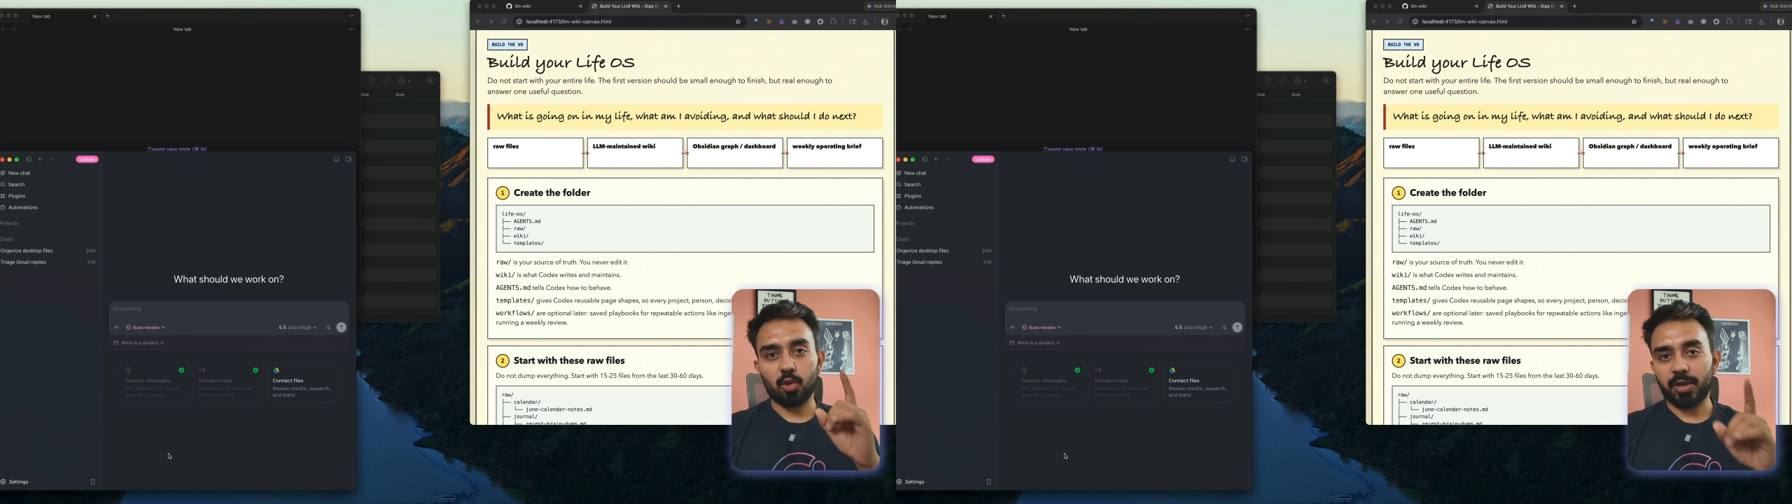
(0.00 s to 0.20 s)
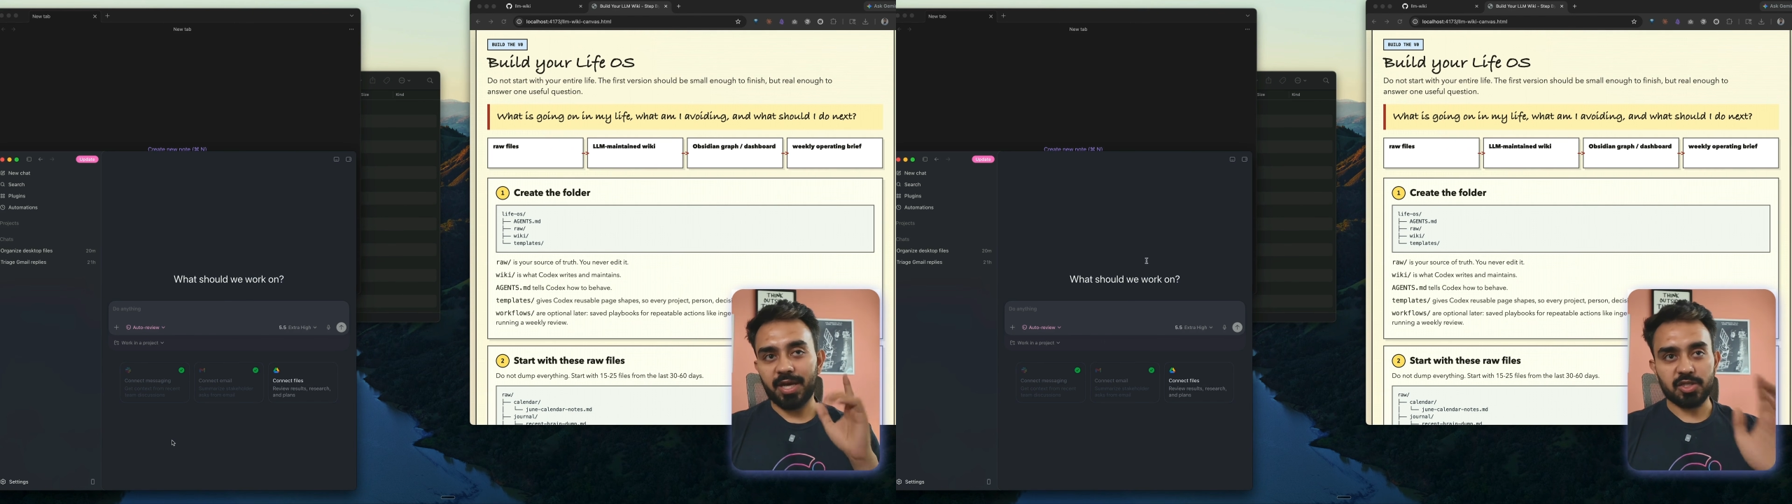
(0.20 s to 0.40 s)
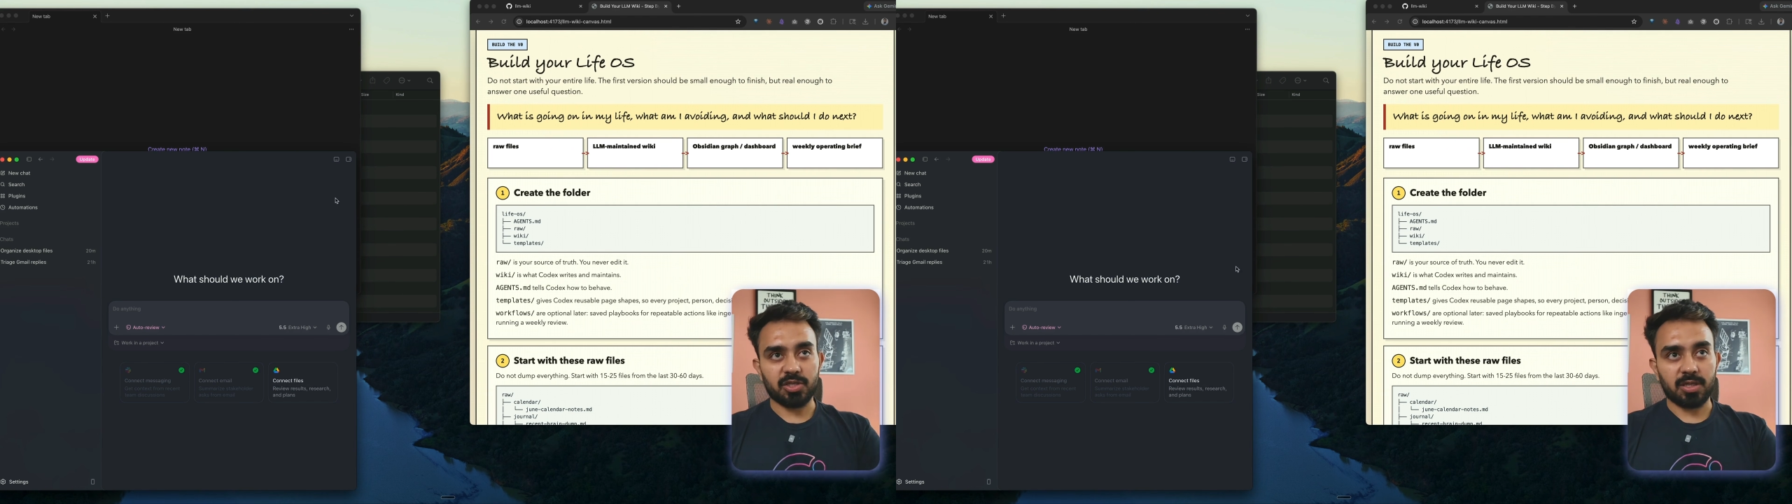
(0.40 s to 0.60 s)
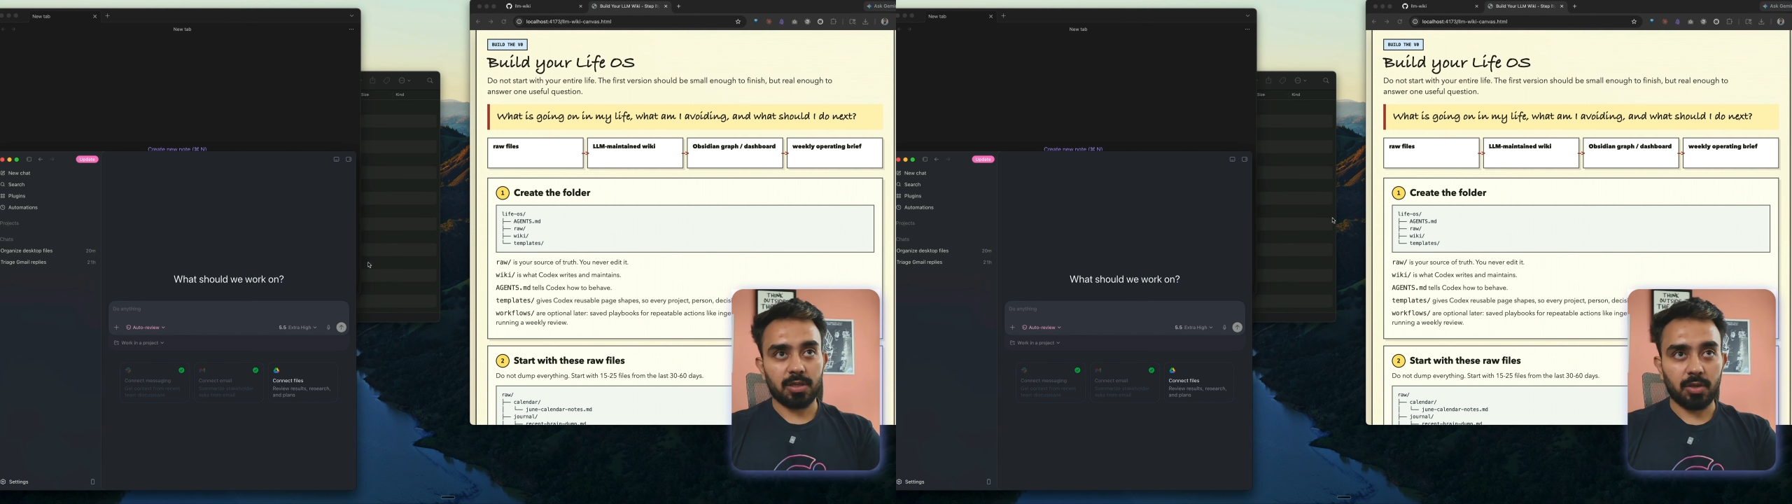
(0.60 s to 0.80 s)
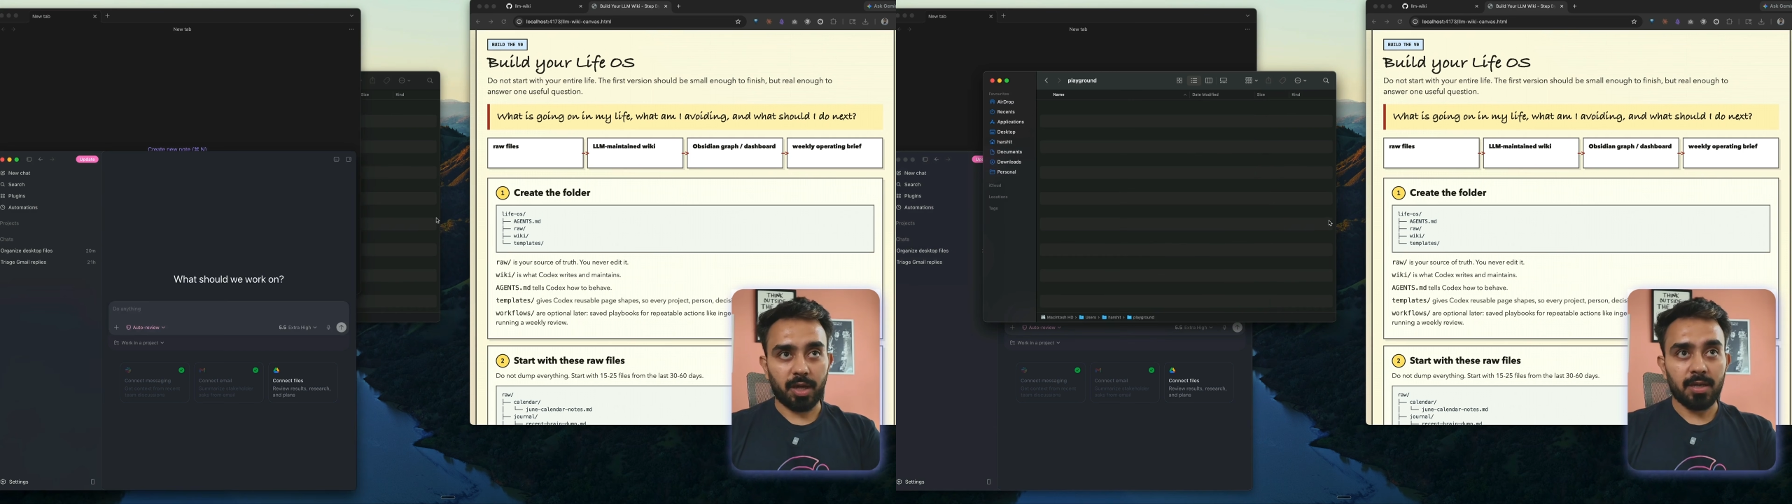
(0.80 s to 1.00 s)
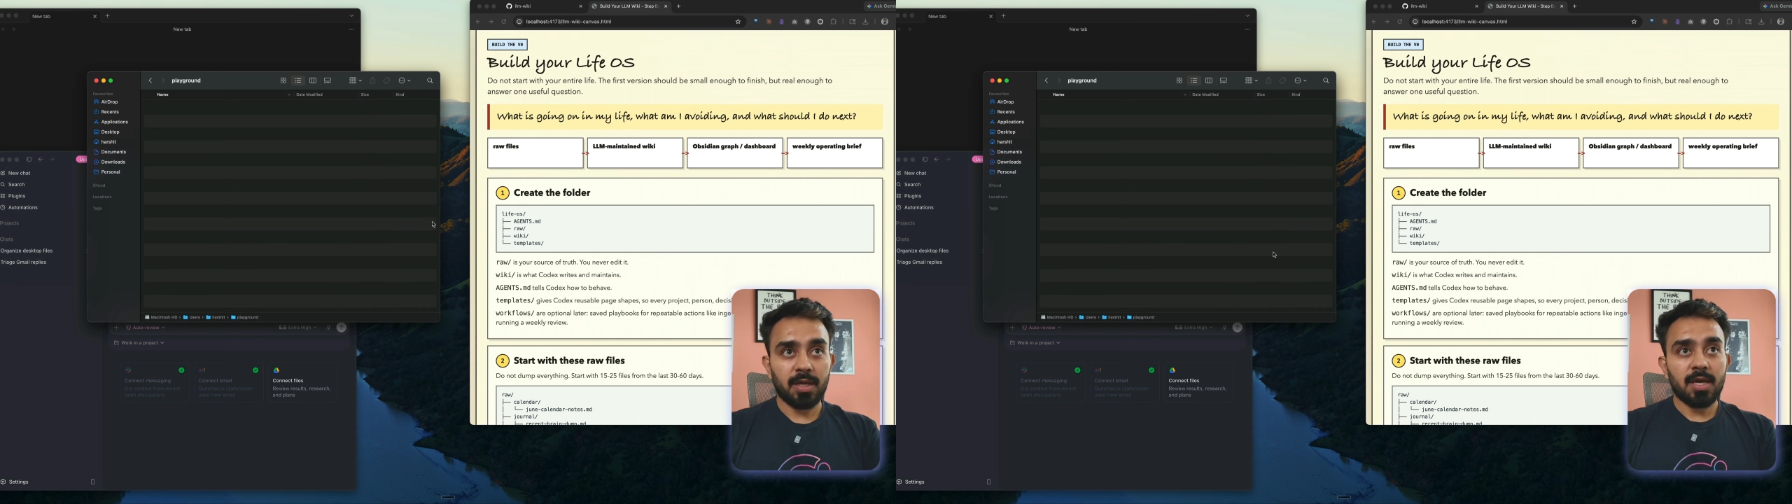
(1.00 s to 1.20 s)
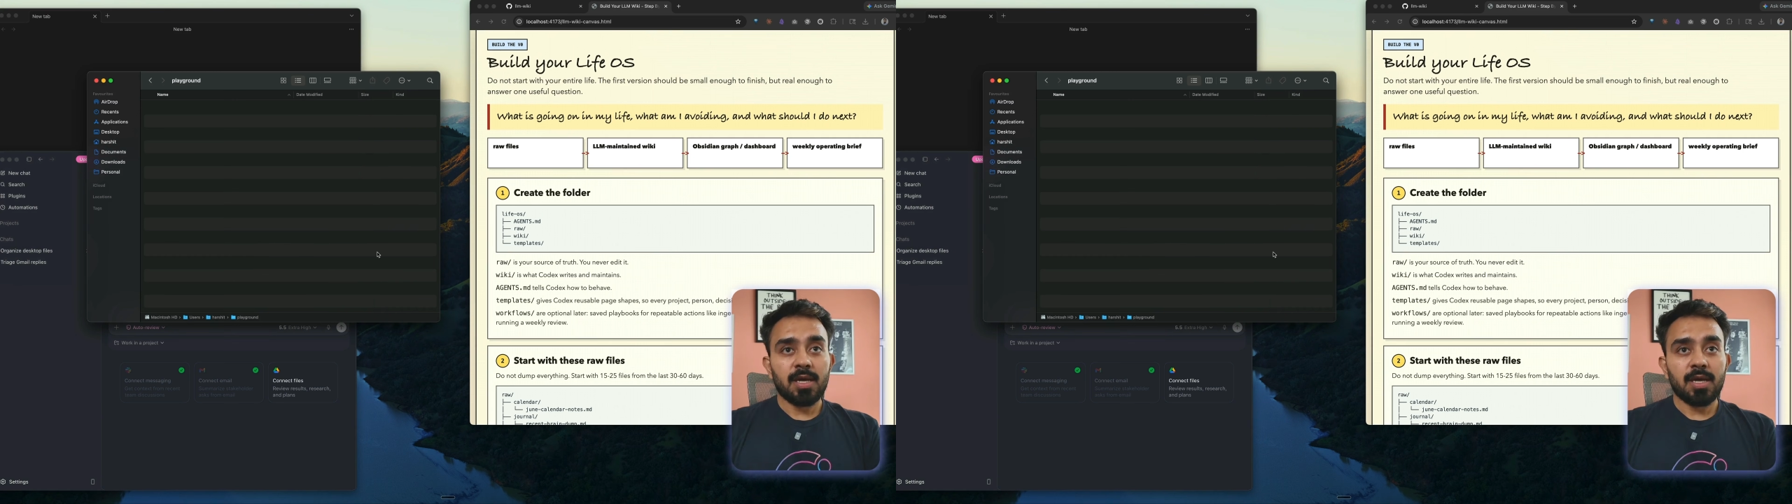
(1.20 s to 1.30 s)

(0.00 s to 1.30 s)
coding agent. Okay.